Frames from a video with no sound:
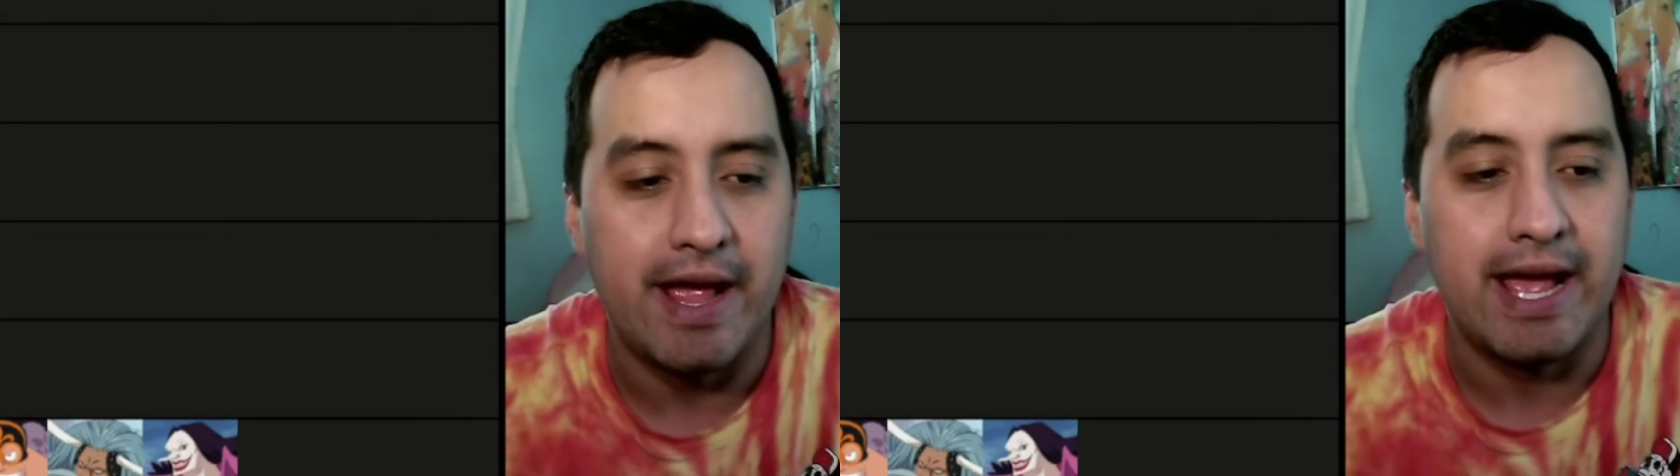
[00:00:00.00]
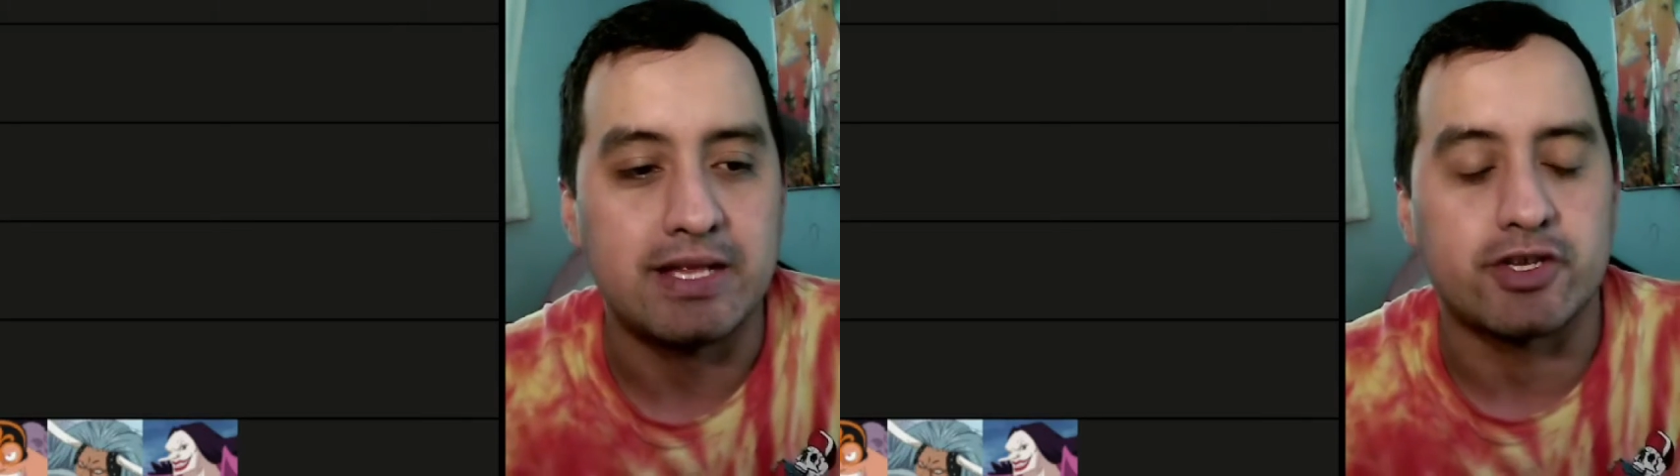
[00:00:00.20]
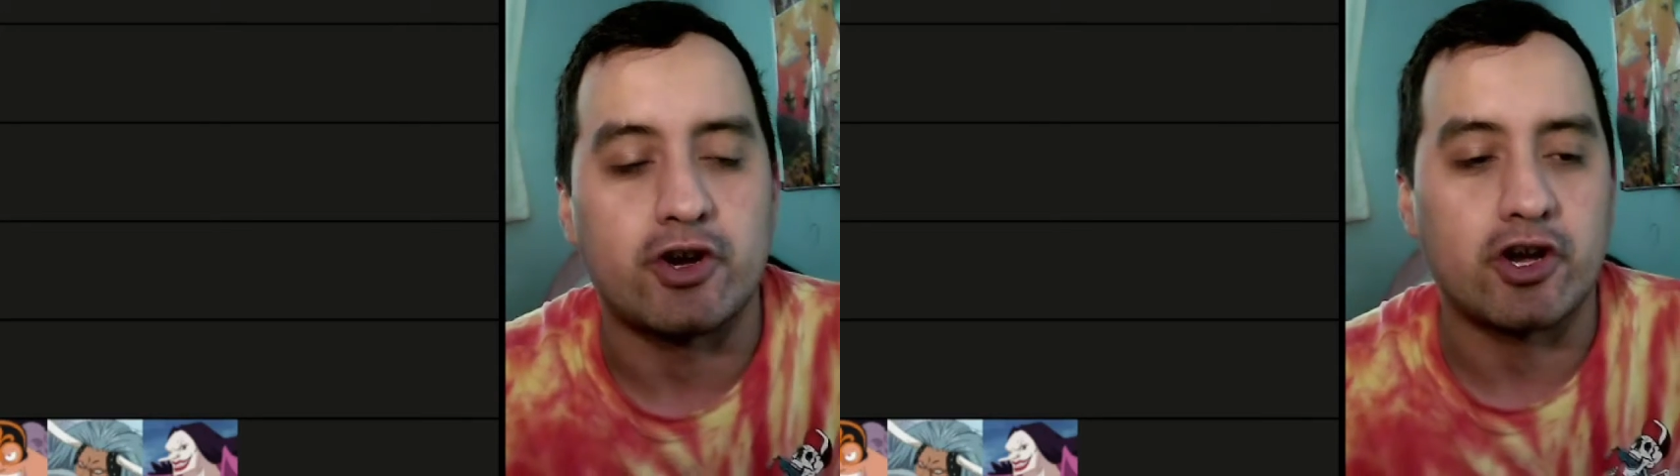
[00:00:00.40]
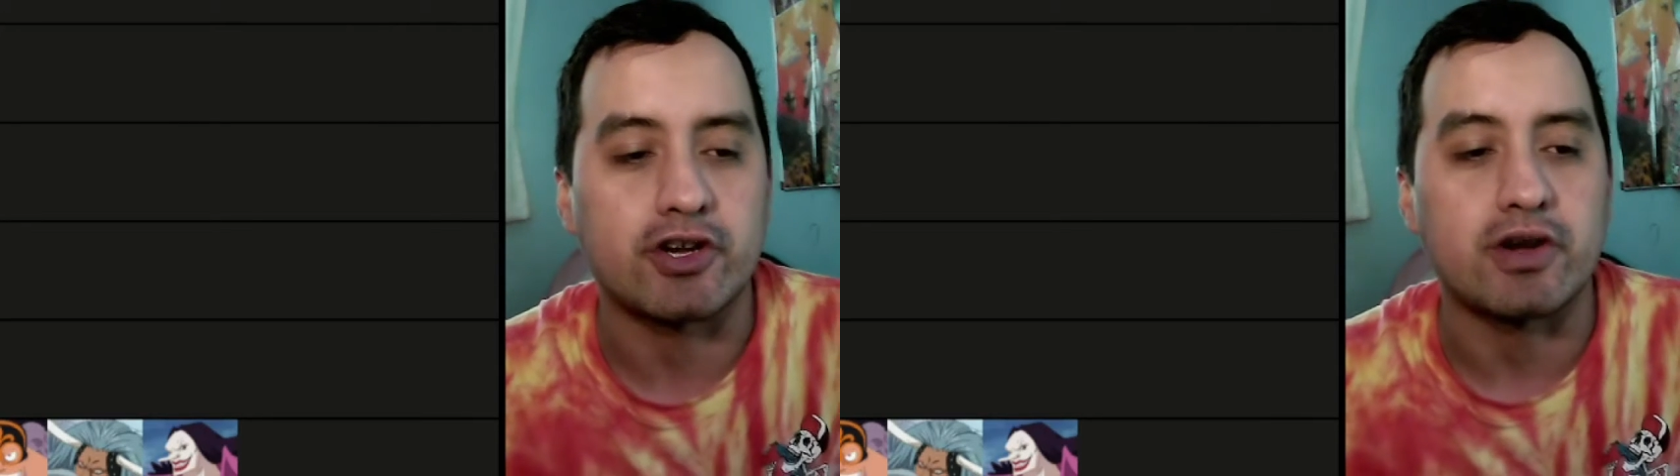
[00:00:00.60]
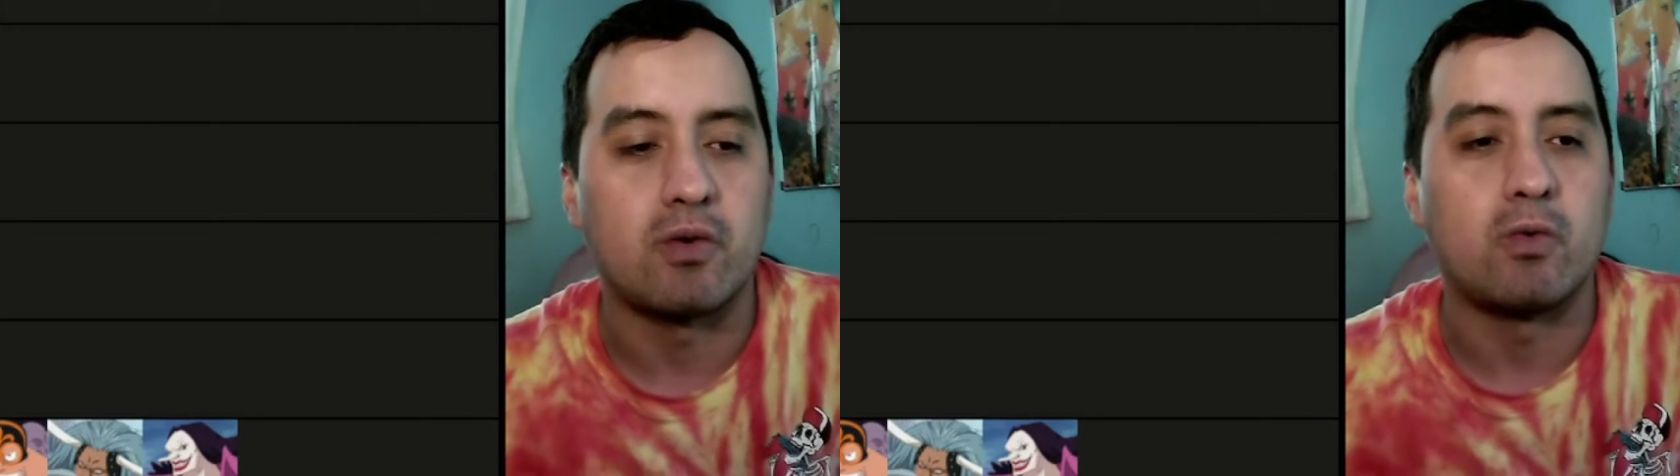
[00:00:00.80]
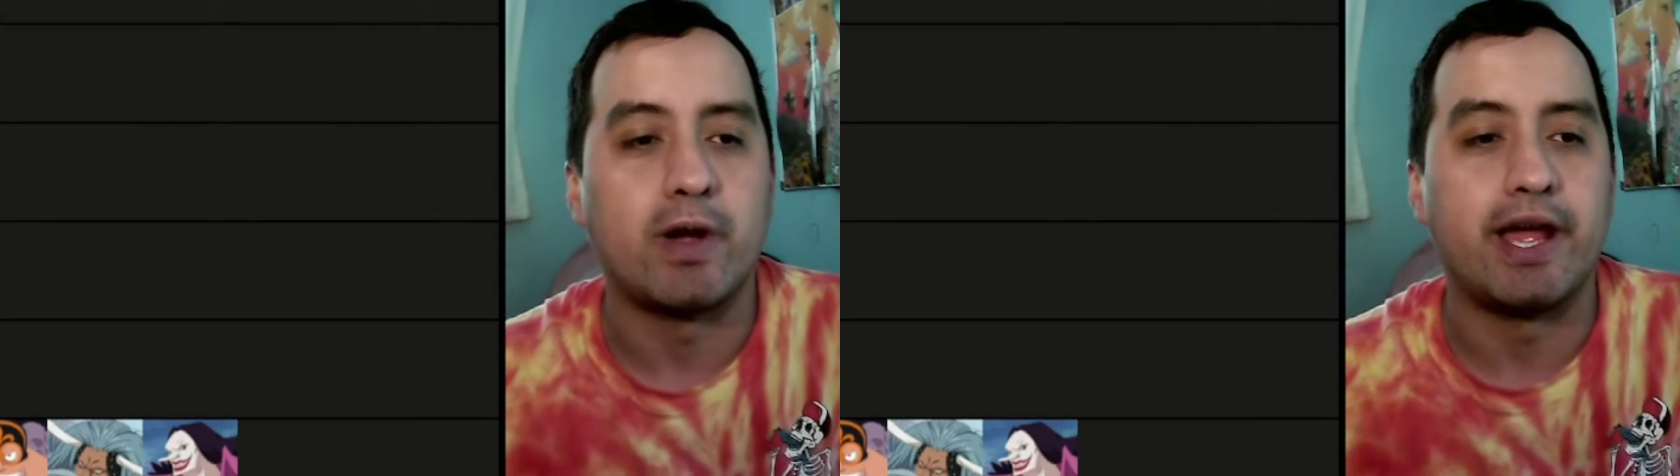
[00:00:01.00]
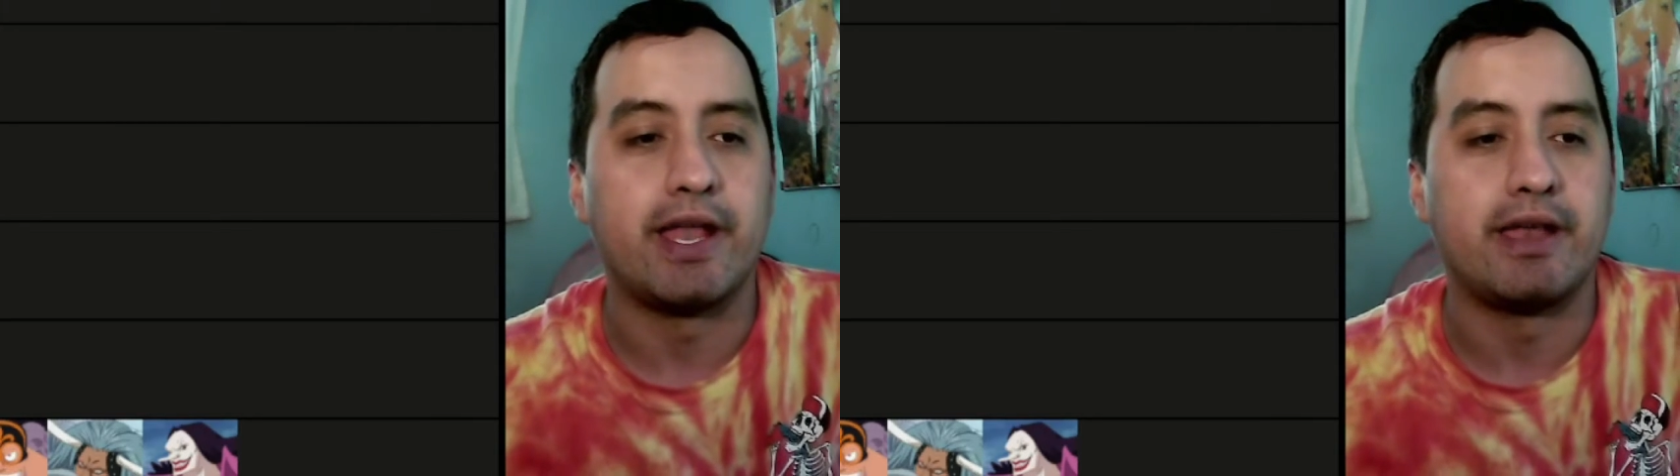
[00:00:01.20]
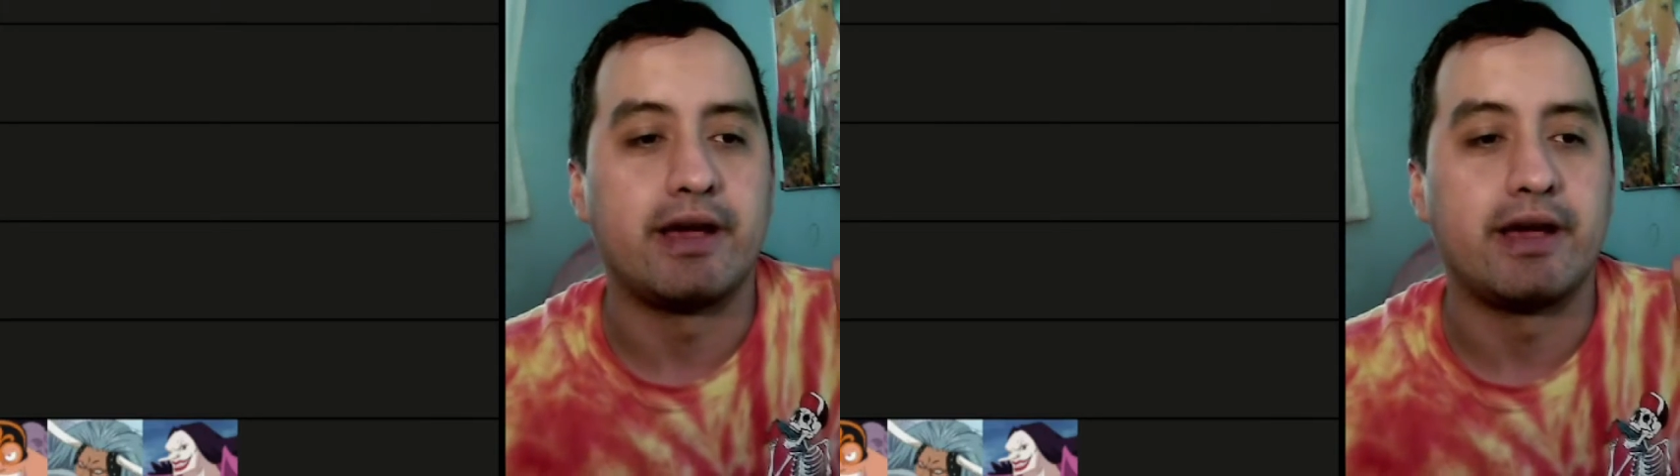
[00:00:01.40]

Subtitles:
Ant arc when